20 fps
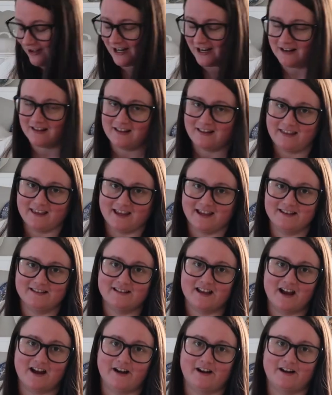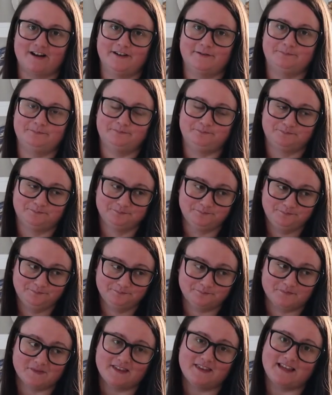lot of the things are
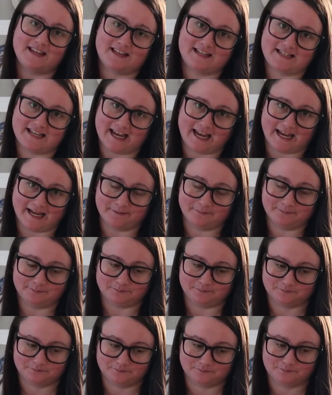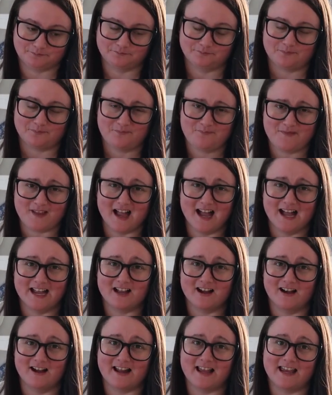the same. I
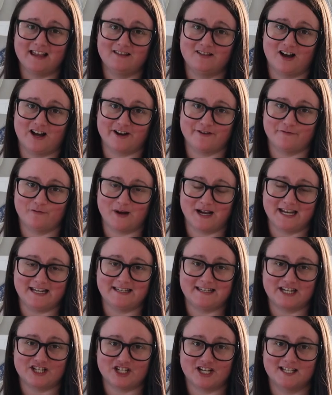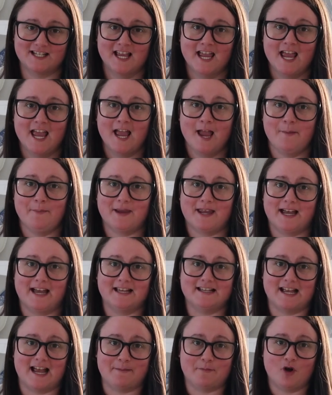got a lot of white dishes
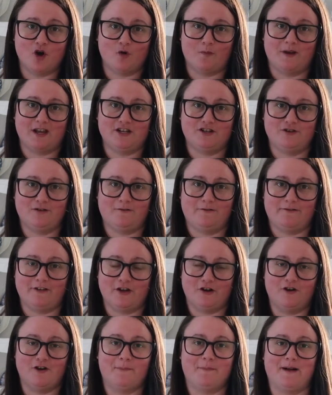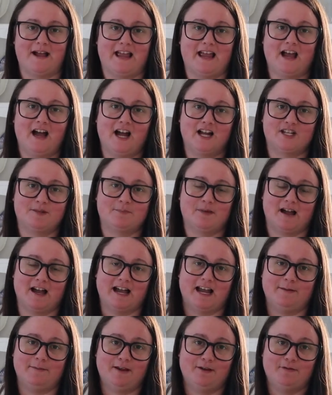because I'm hoping to fill my hutch
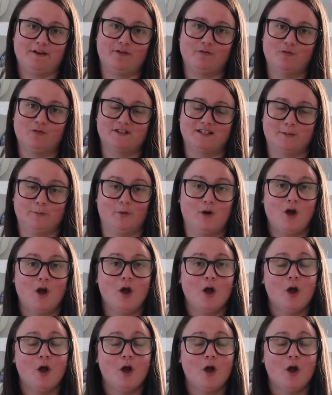behind me with some